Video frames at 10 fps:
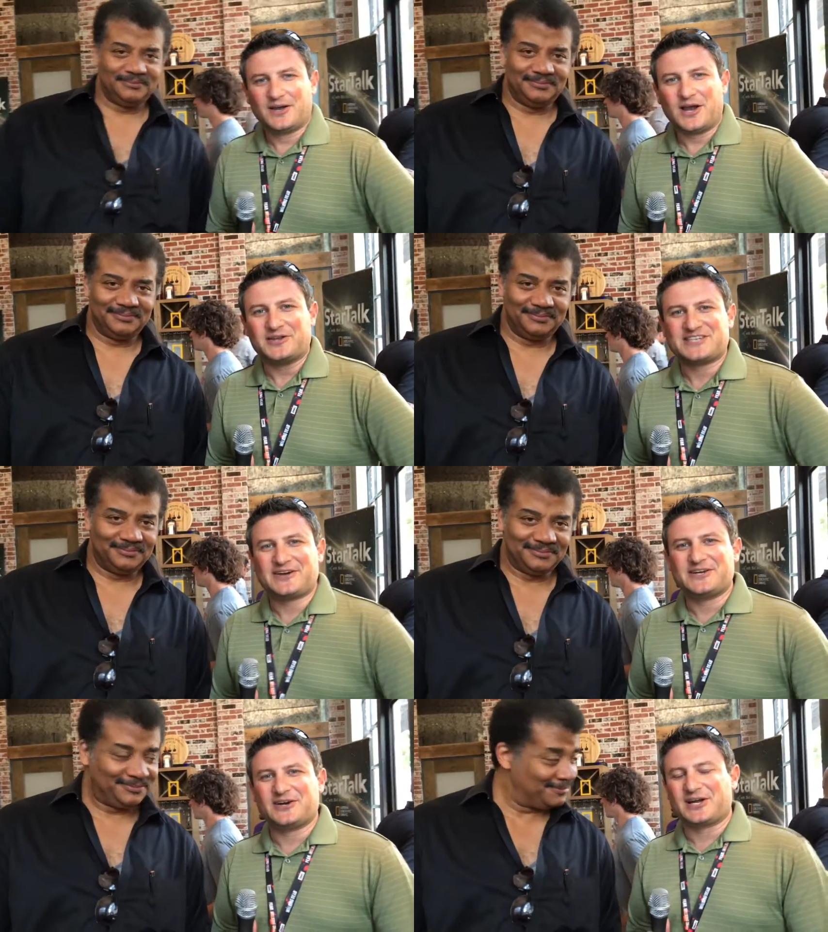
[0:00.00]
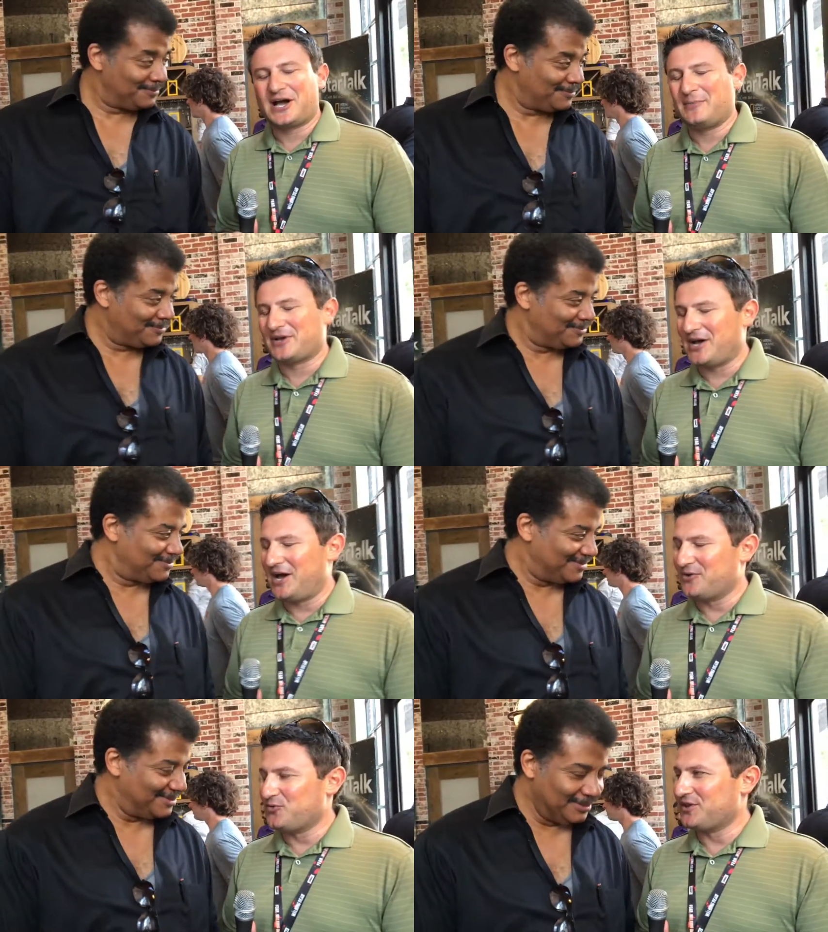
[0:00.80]
Speaker 1: right, down here at Comic
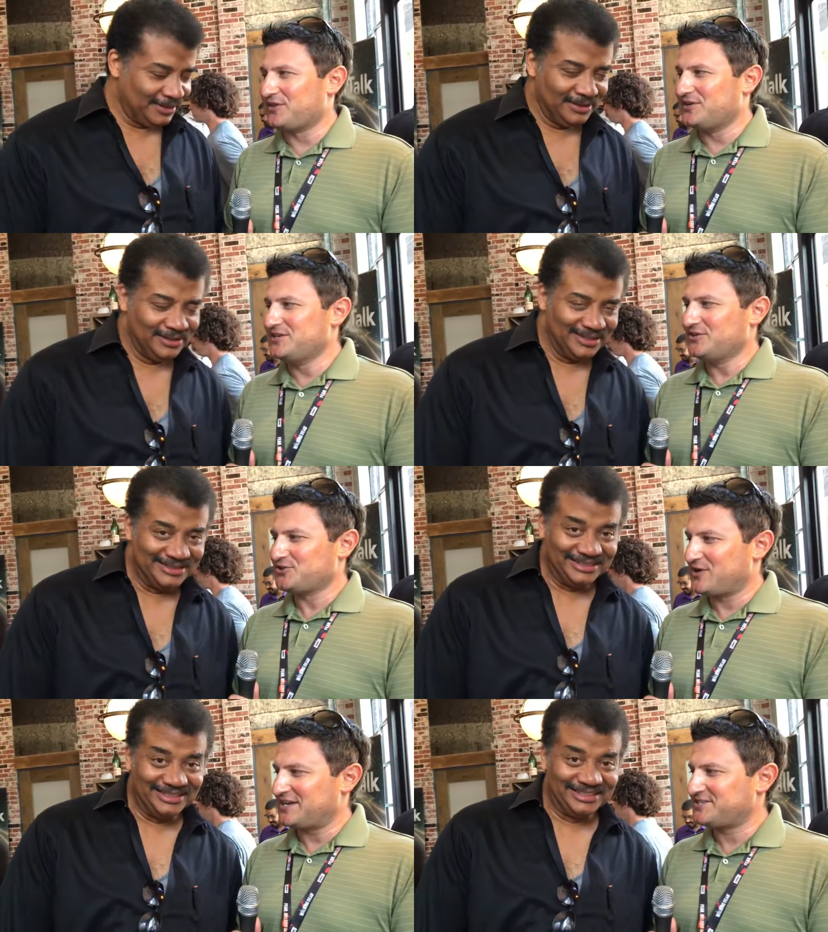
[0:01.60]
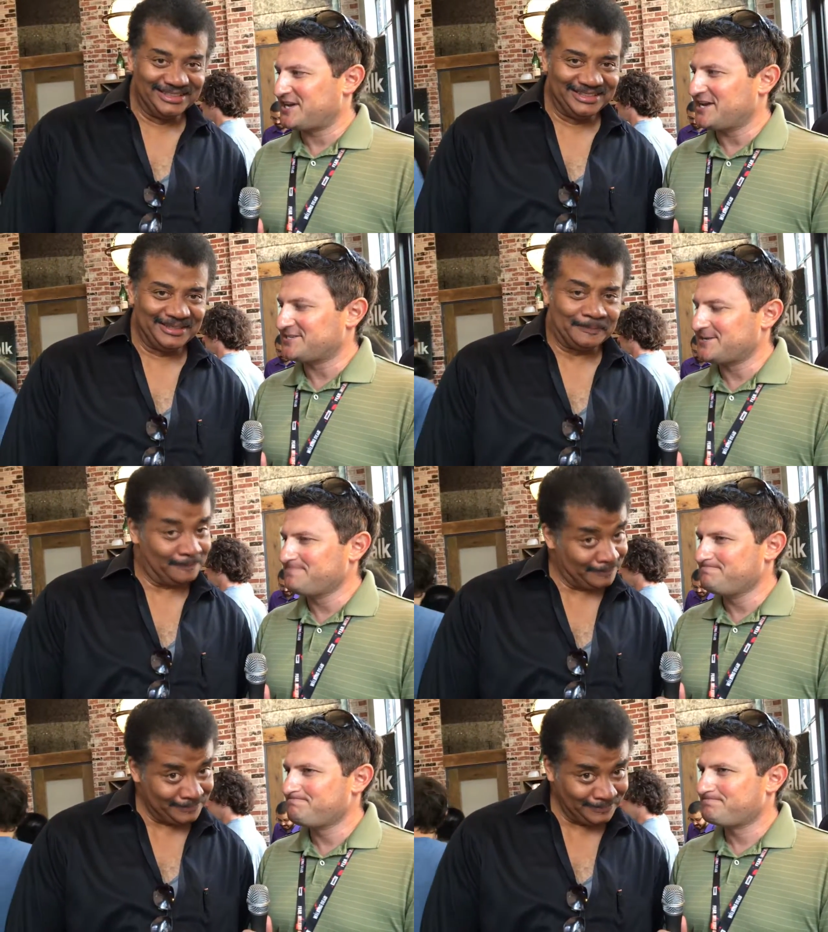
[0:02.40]
Con with Neil deGrasse Tyson.
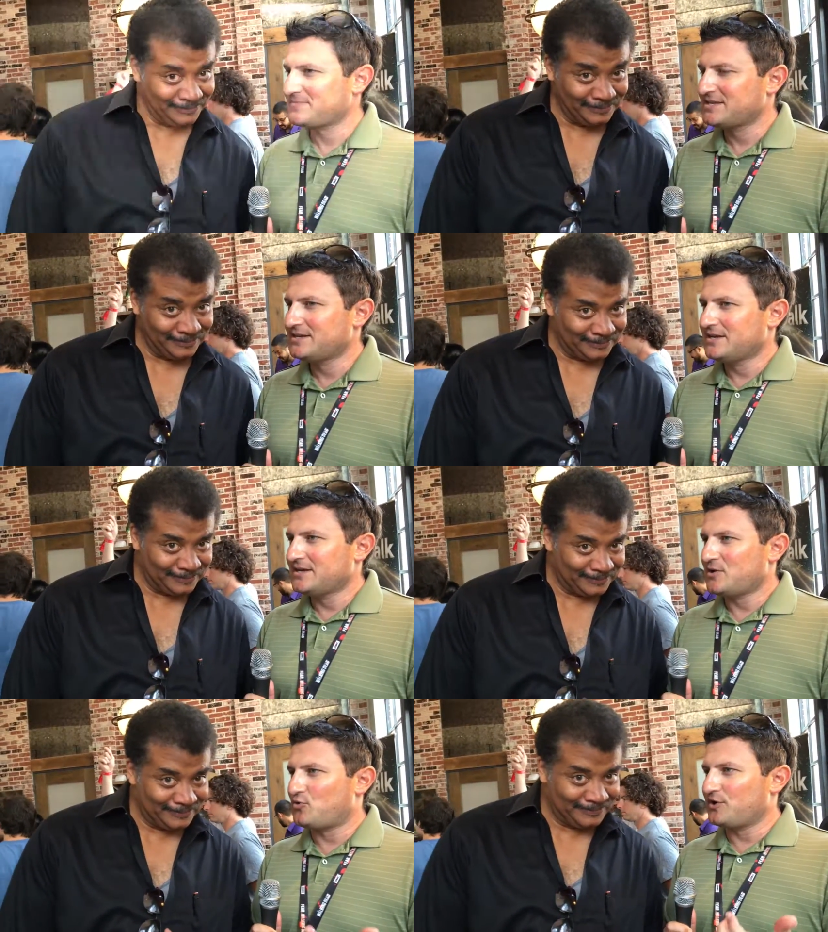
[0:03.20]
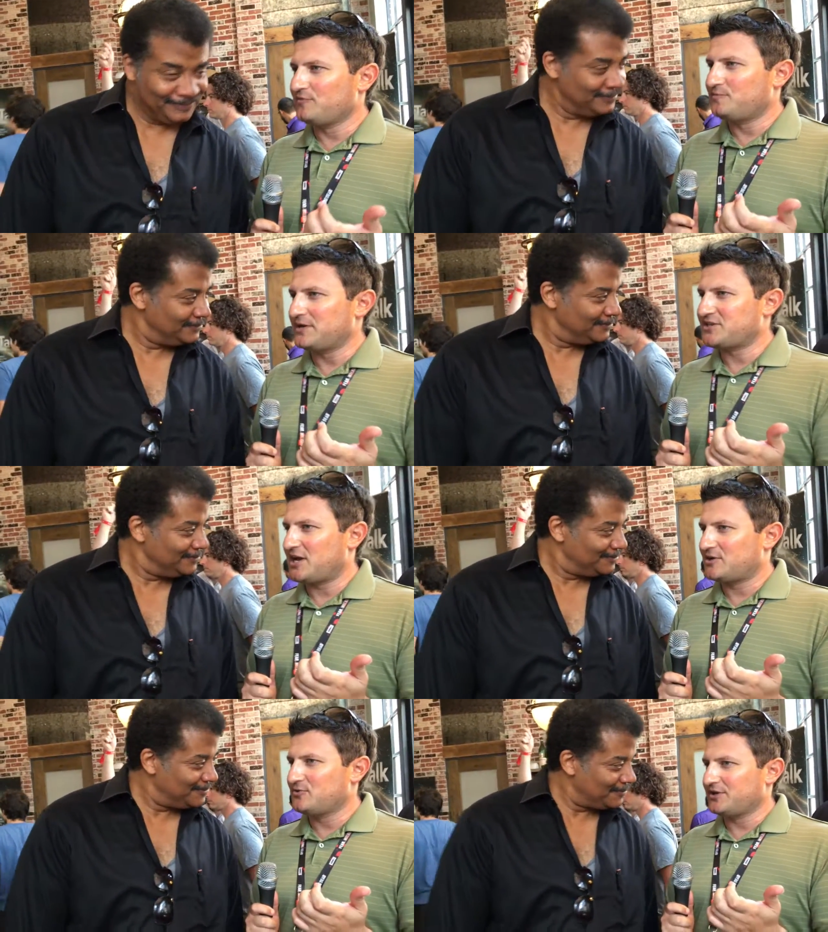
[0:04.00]
And we've been
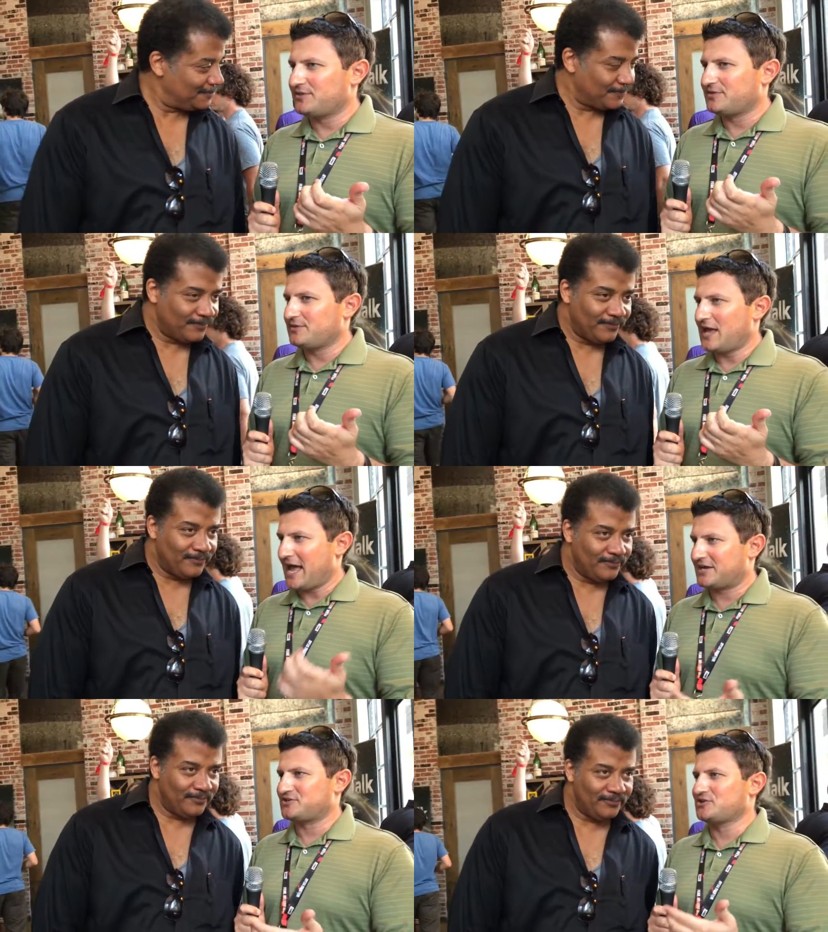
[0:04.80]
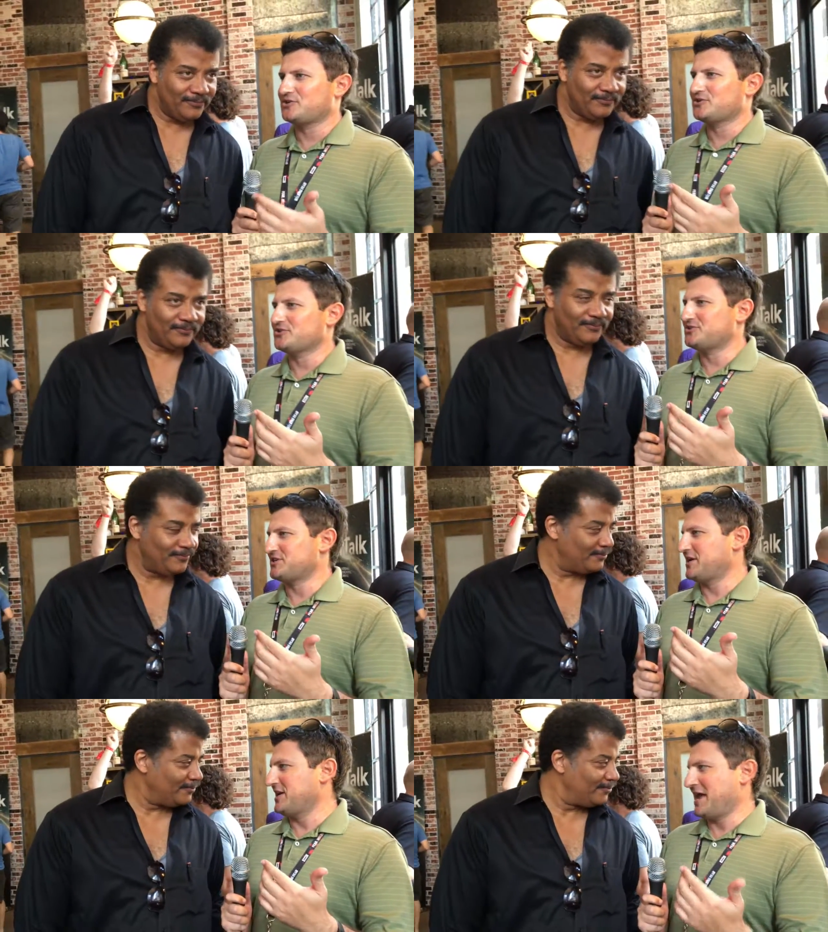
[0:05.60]
talking with actors
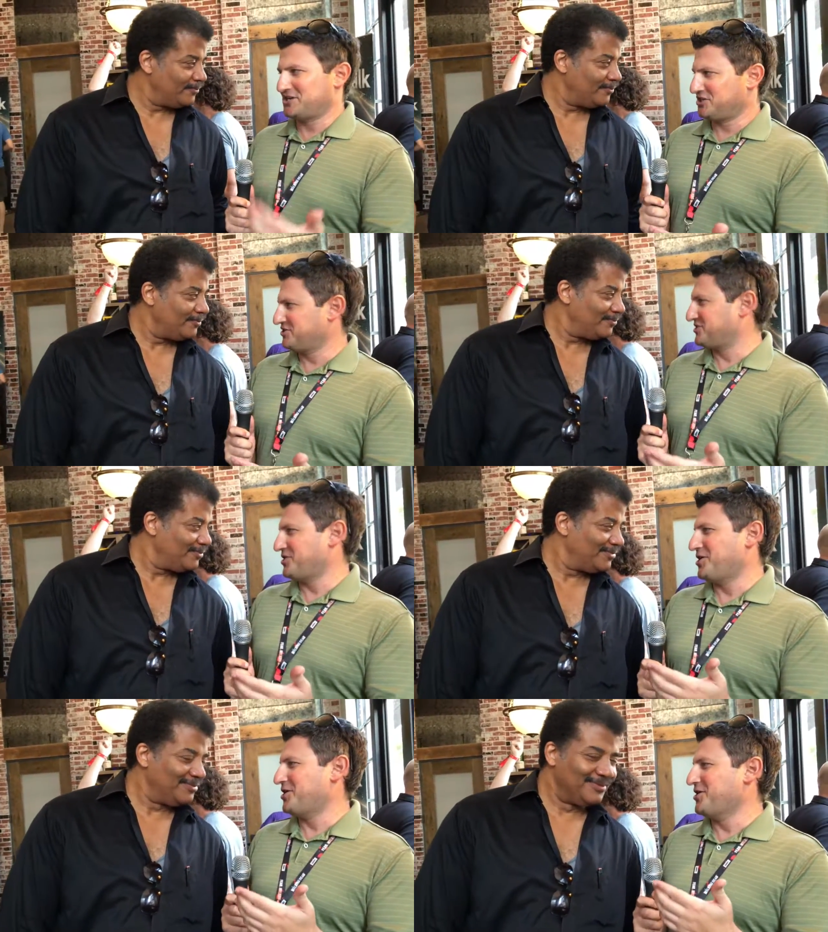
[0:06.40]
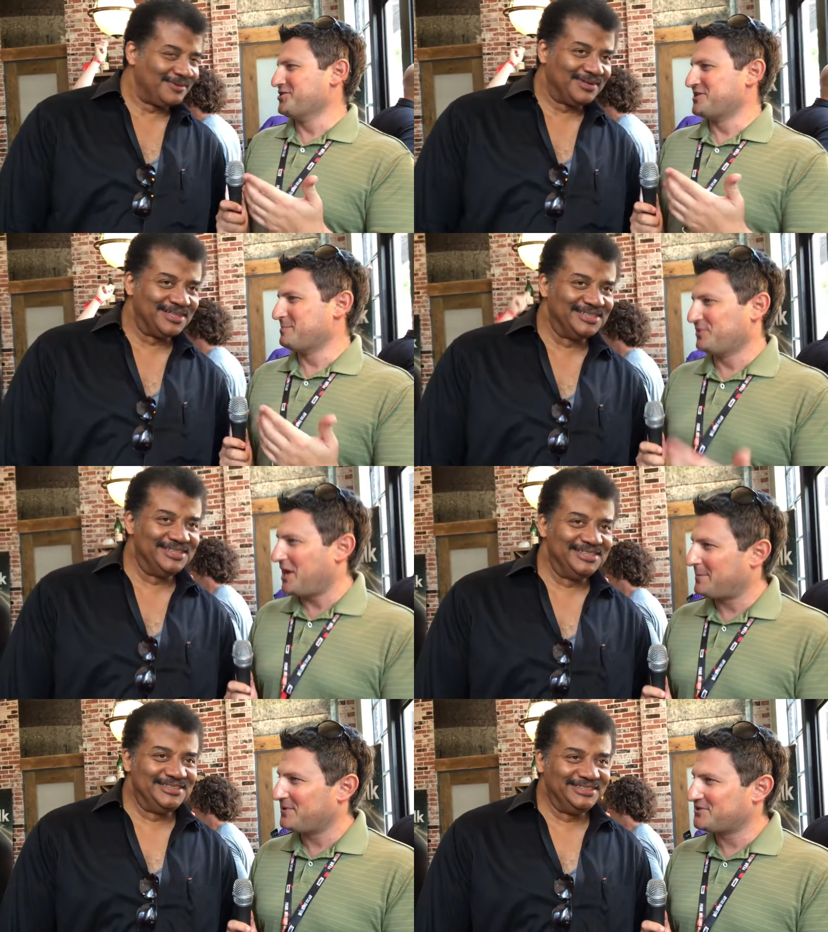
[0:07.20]
and action stars and
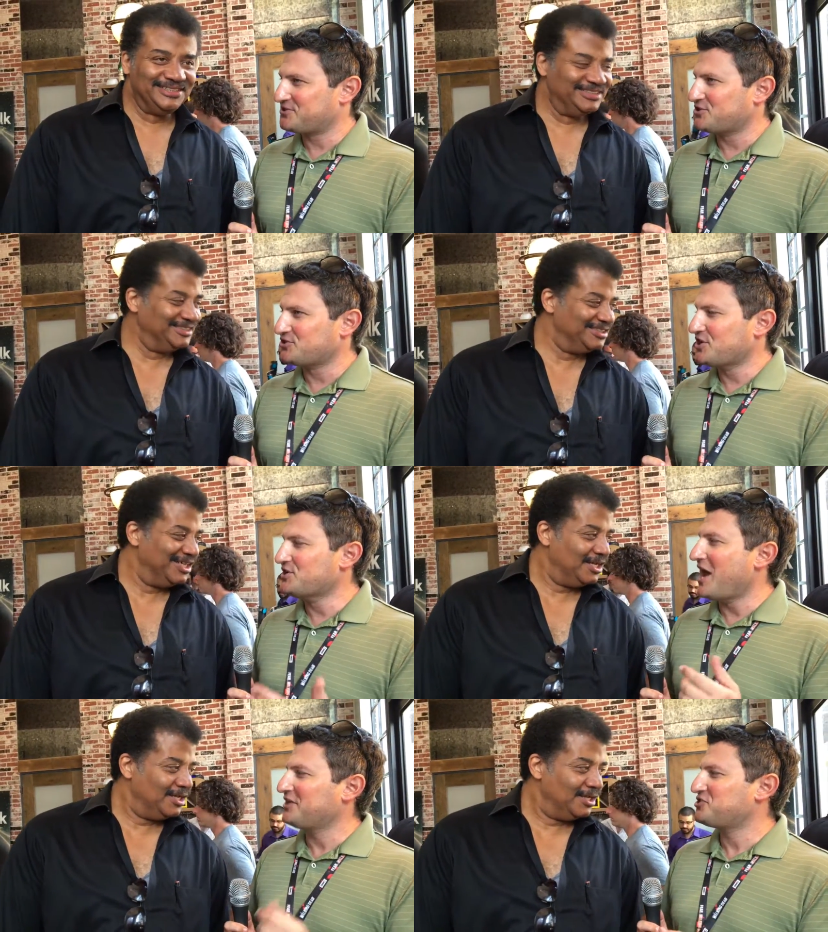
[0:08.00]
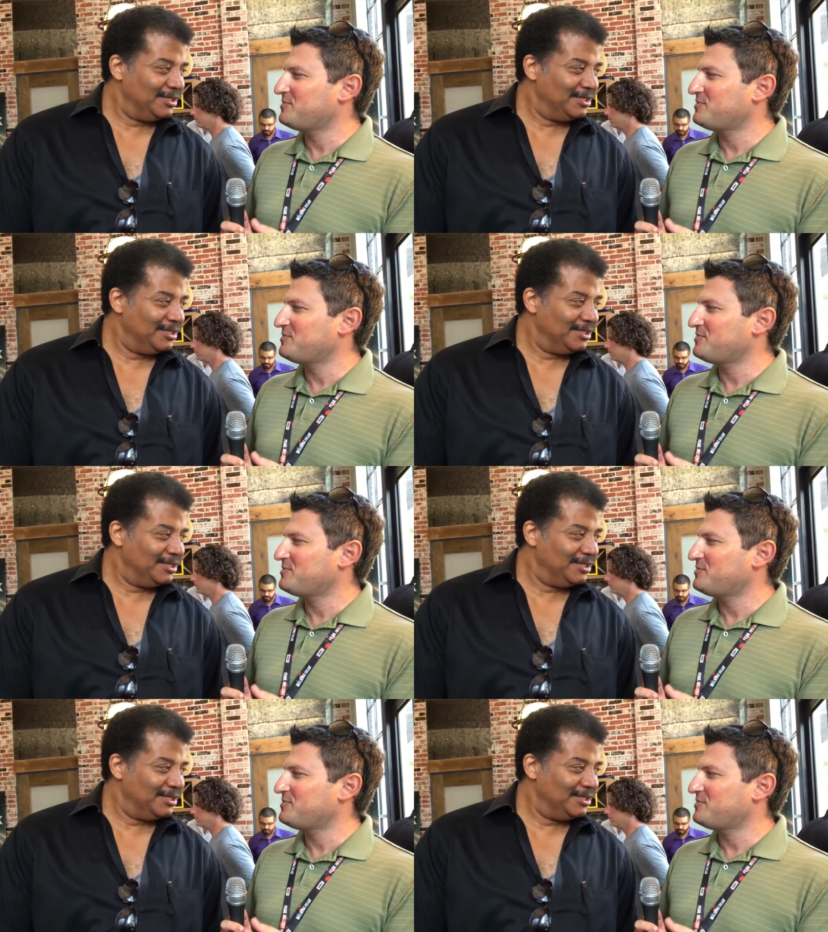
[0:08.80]
blockbusters. Not too